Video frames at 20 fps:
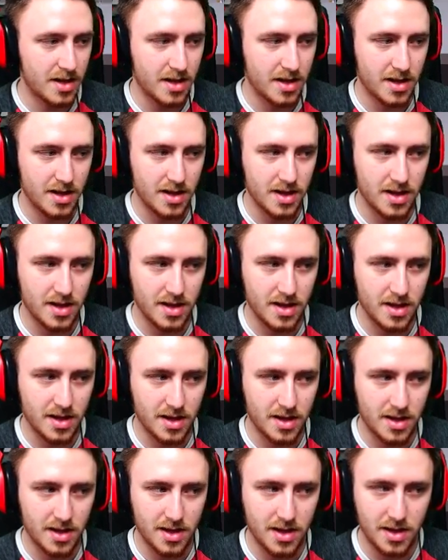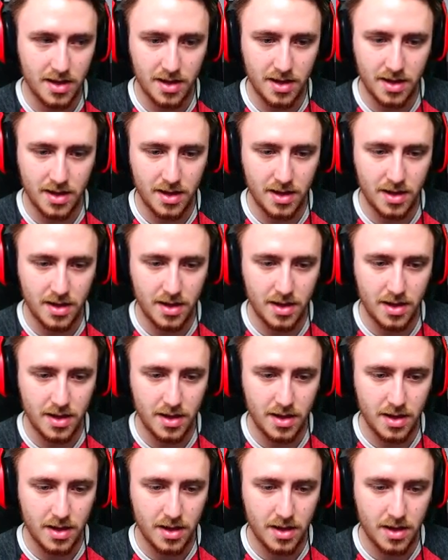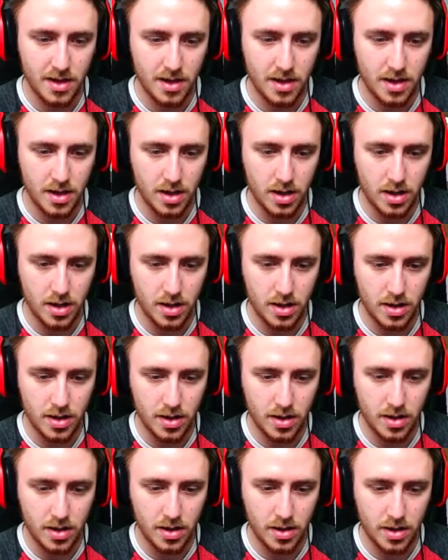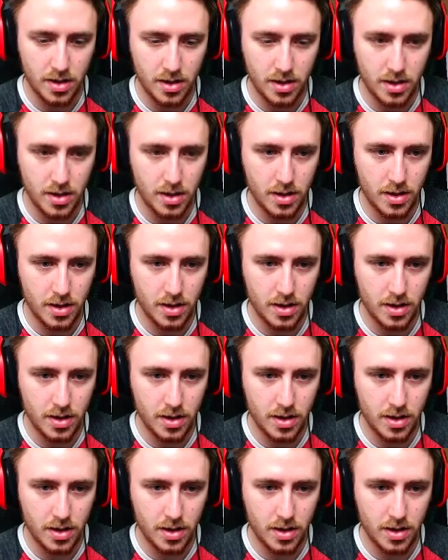(no one is talking)